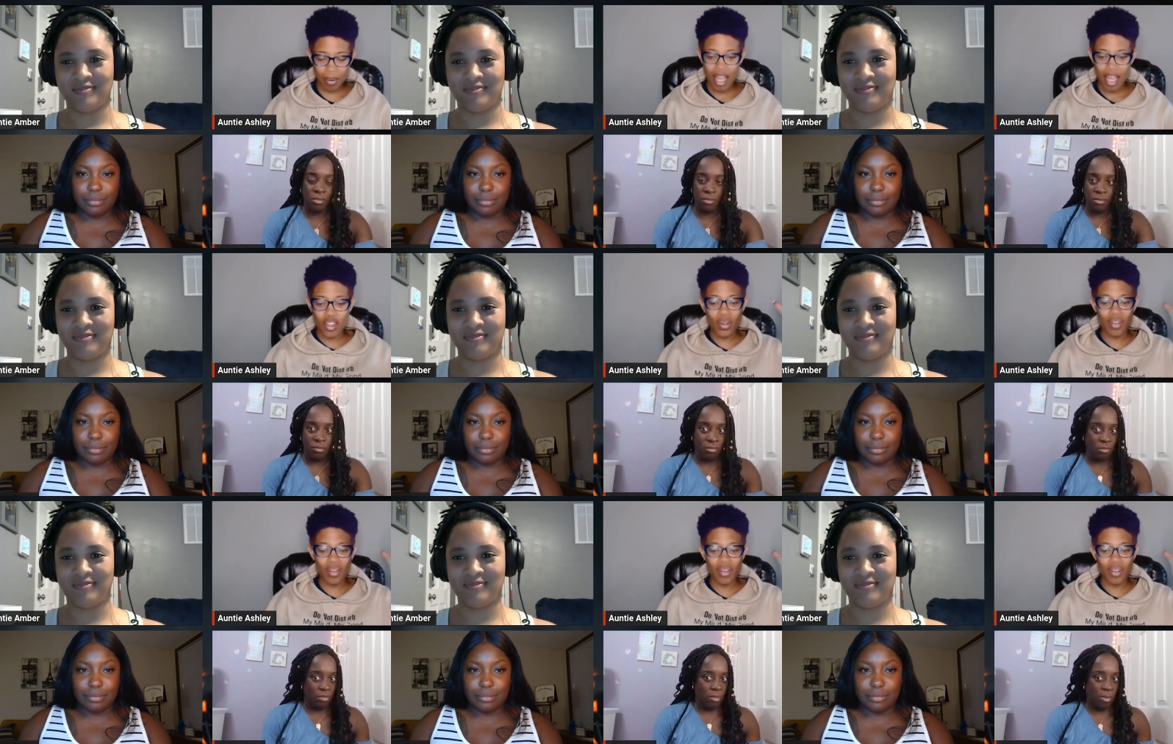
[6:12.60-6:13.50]
Speaker 1: you have
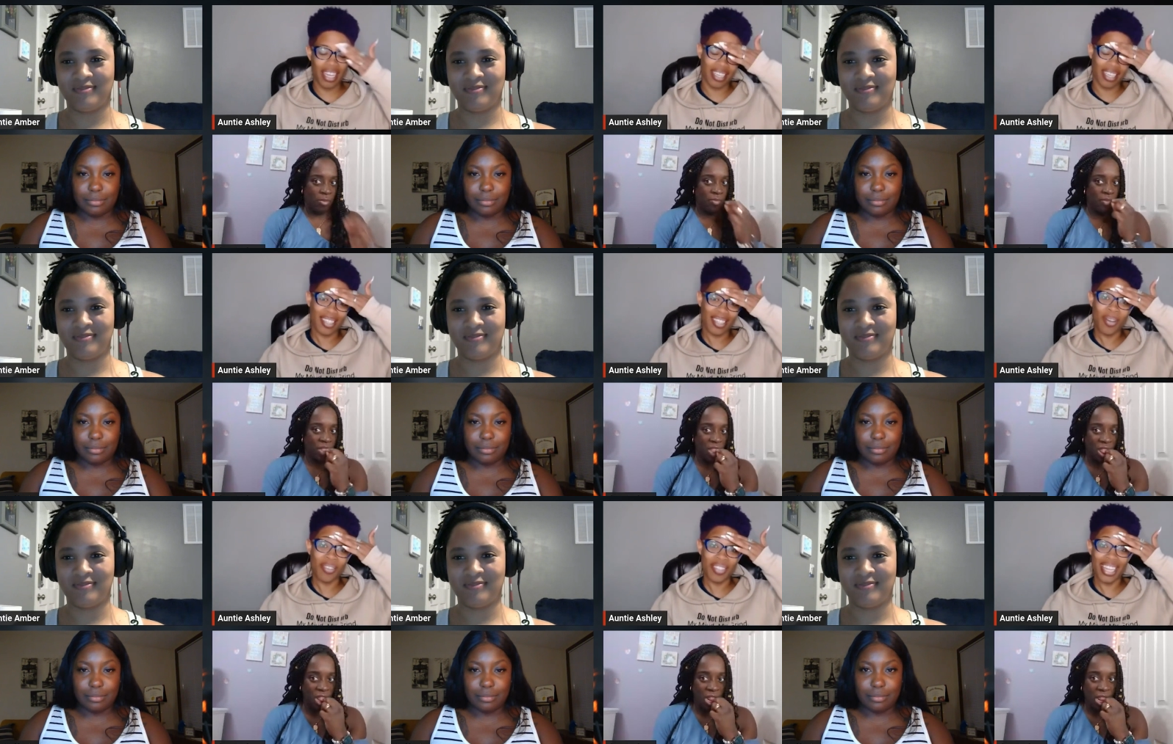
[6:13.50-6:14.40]
said this, you have
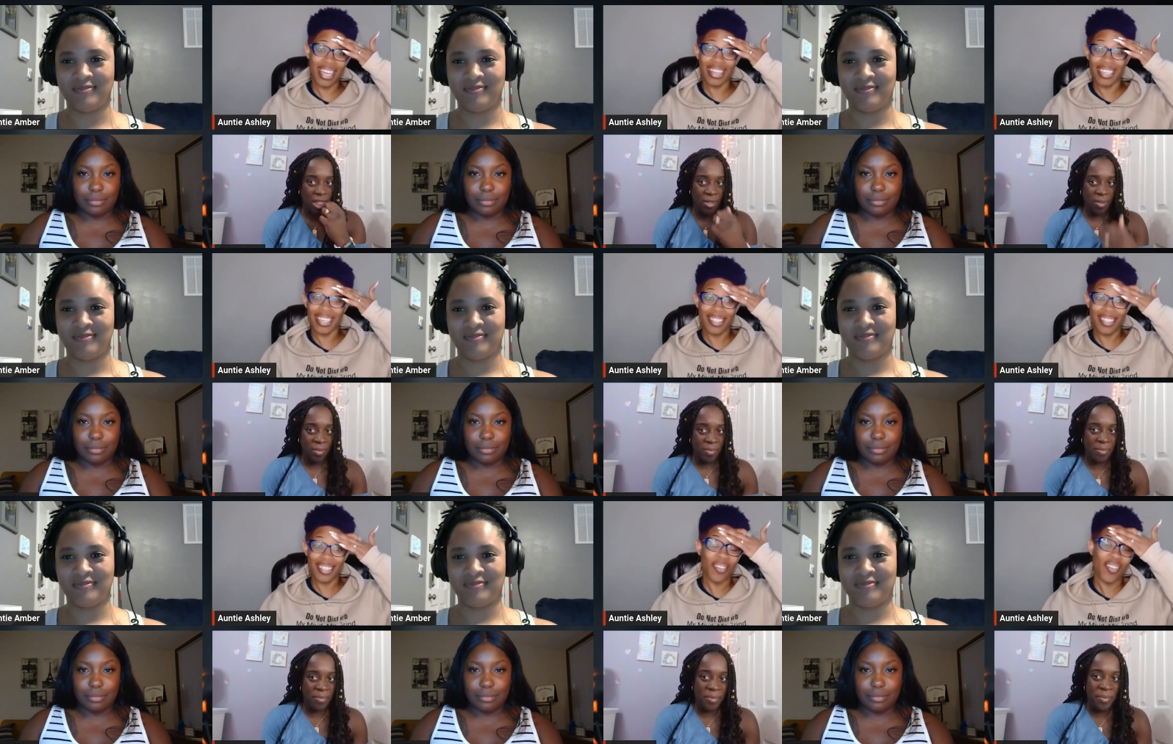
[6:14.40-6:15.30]
said this,
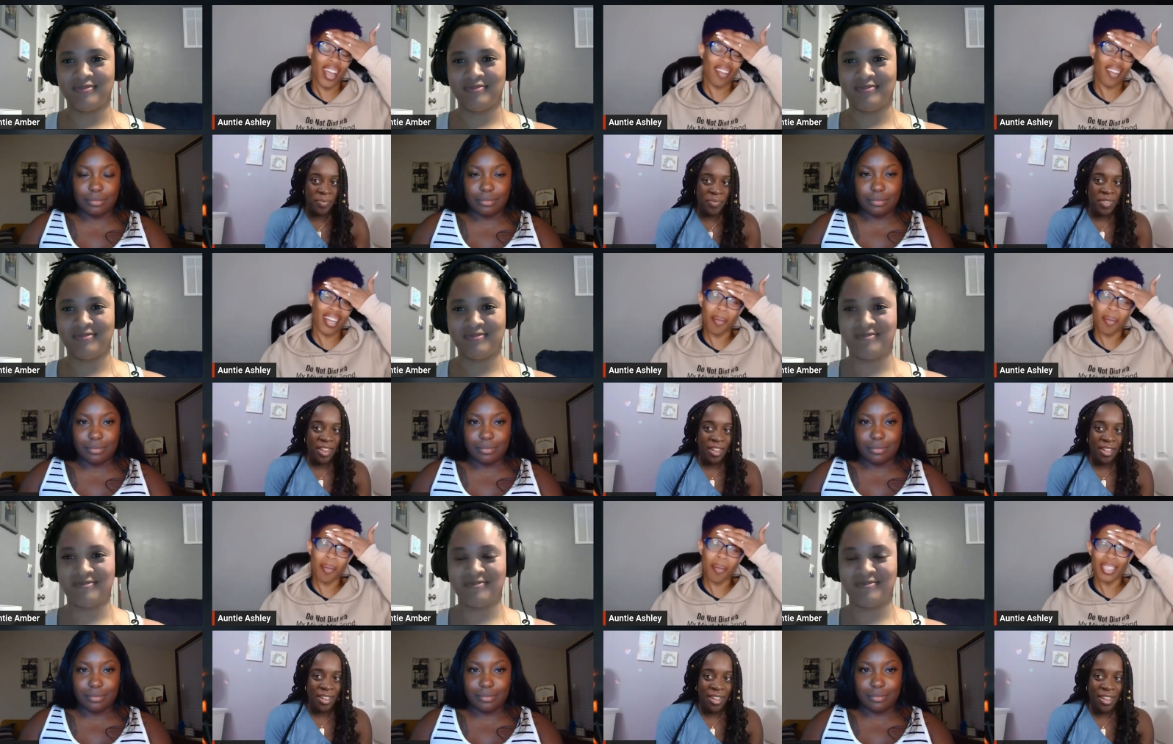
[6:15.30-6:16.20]
your favorite comedy
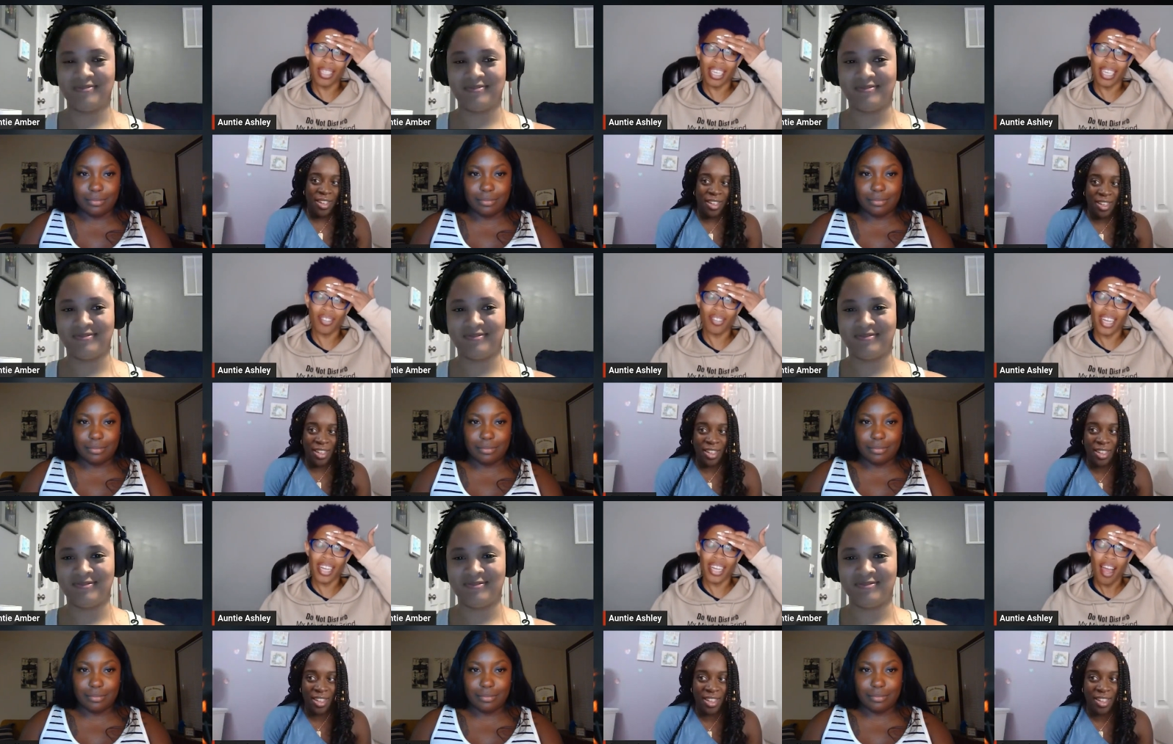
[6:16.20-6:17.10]
to relieve stress.
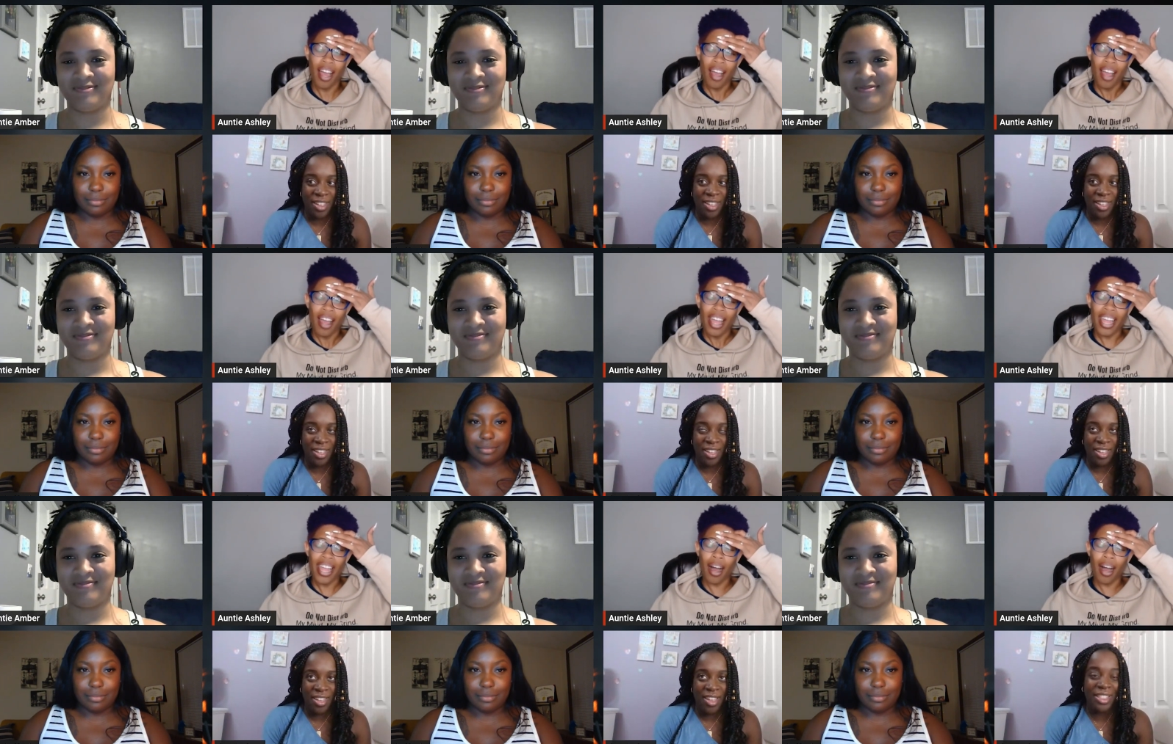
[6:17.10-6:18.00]

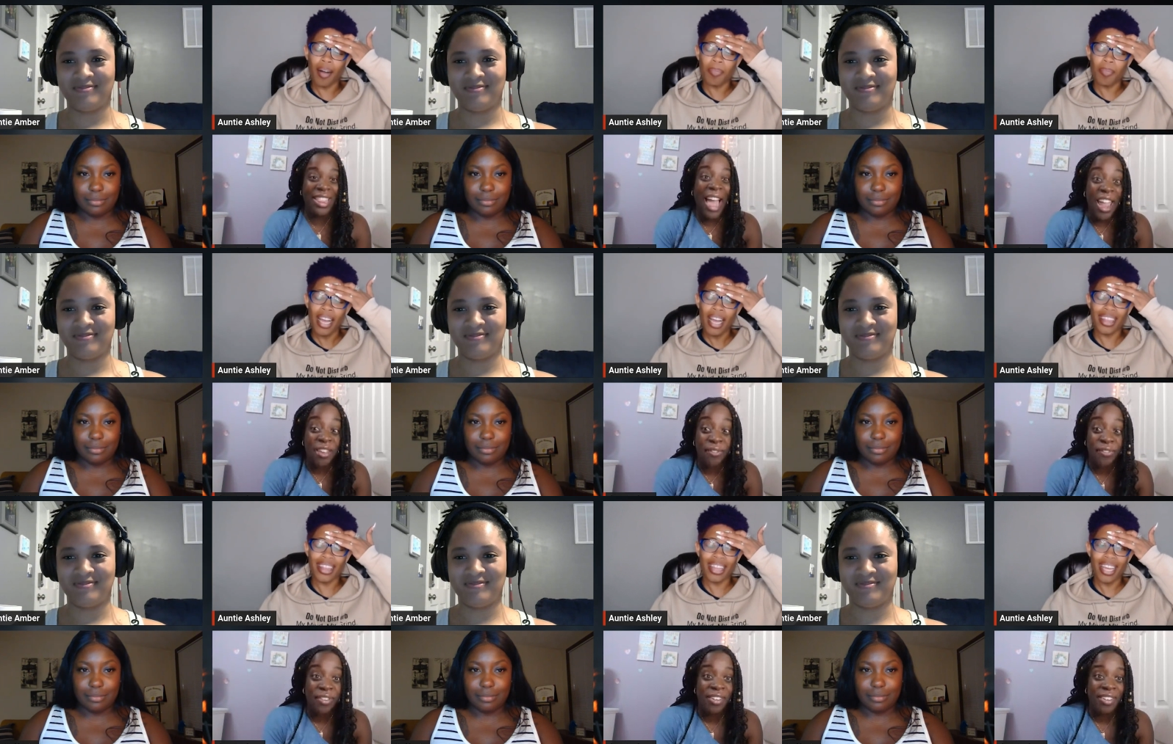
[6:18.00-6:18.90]
Um right. I,
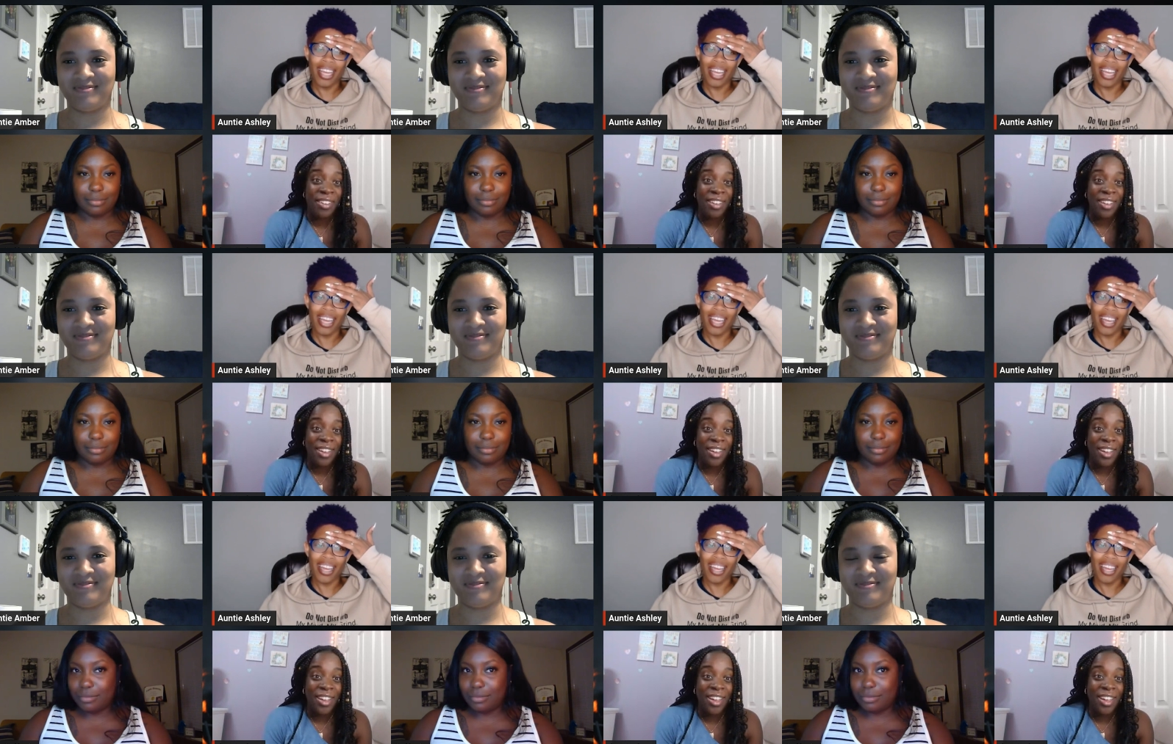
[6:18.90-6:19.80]

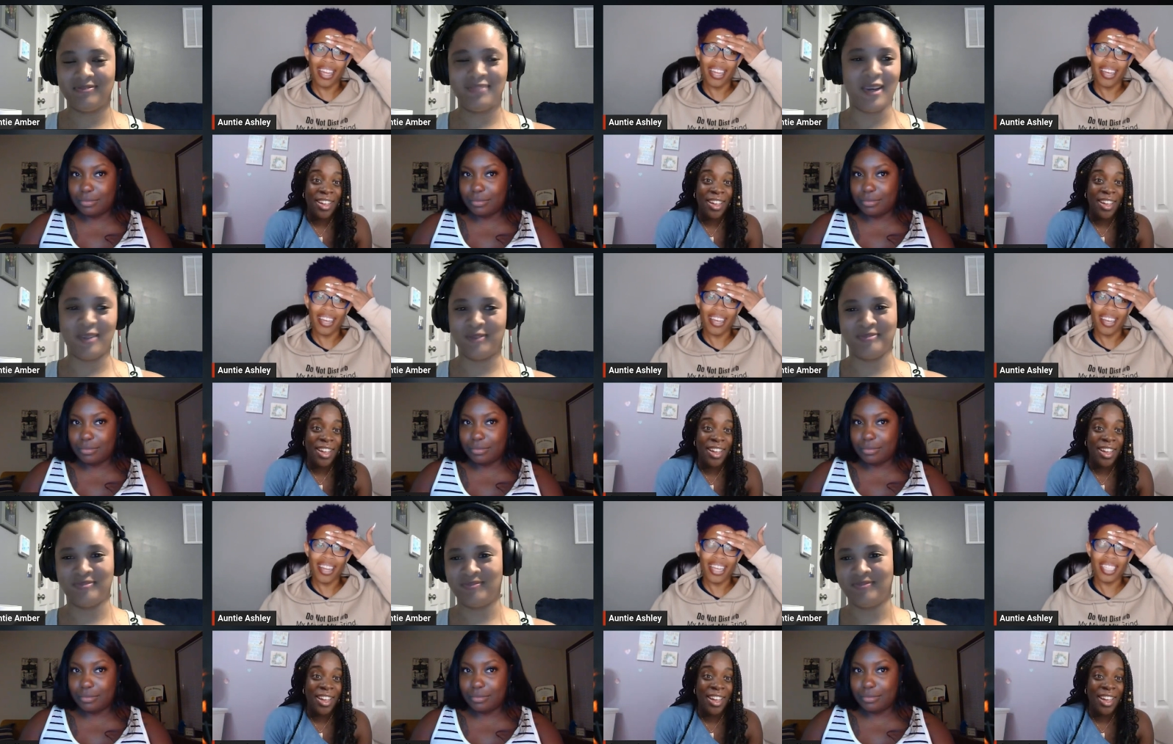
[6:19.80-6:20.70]
no.
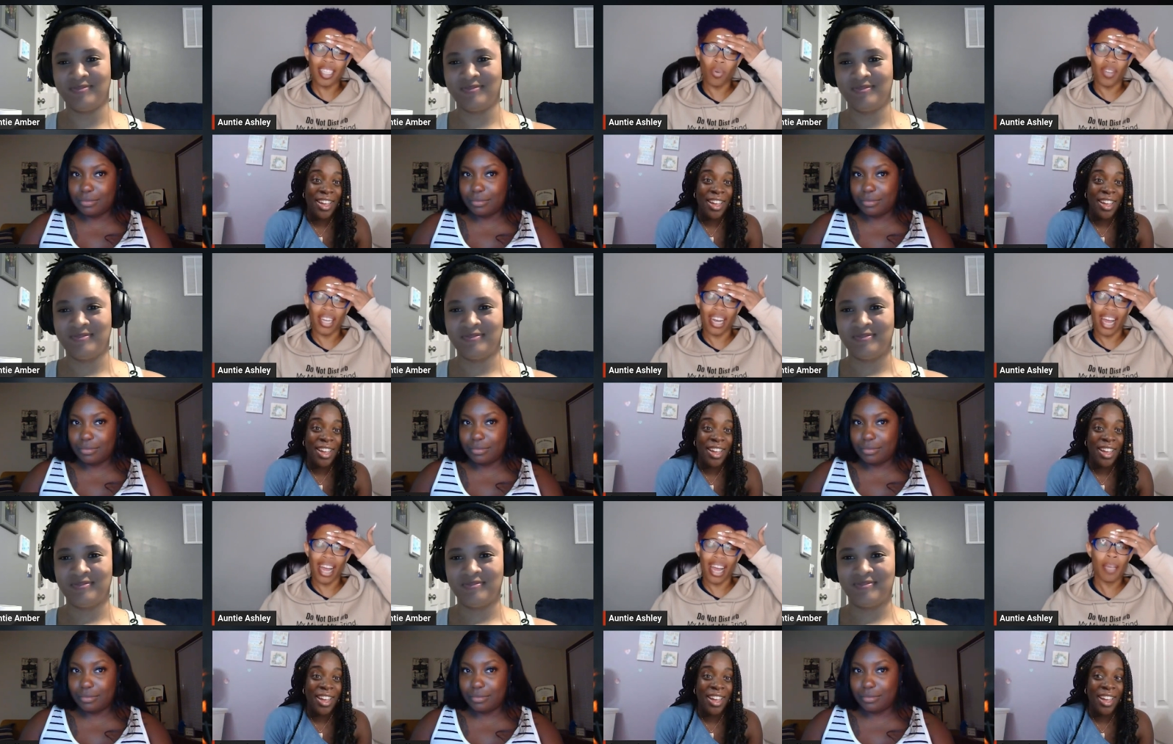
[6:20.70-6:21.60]
It's a movie that I
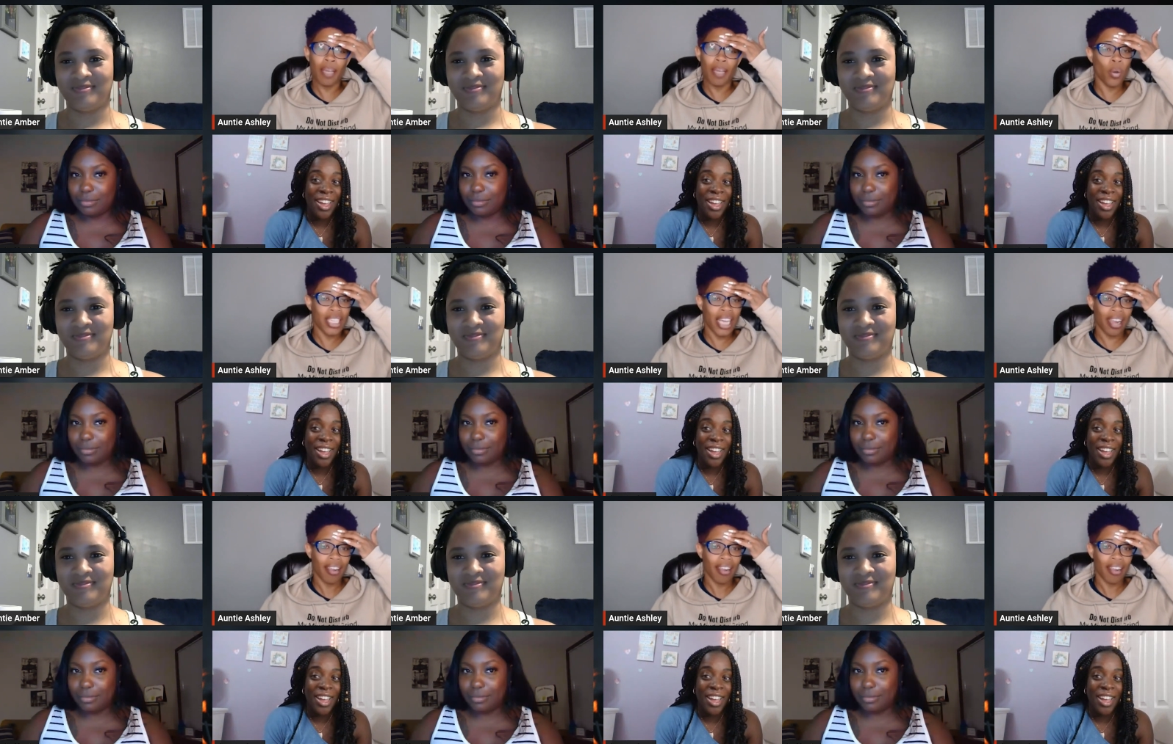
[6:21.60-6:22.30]
is it Pootie Tang?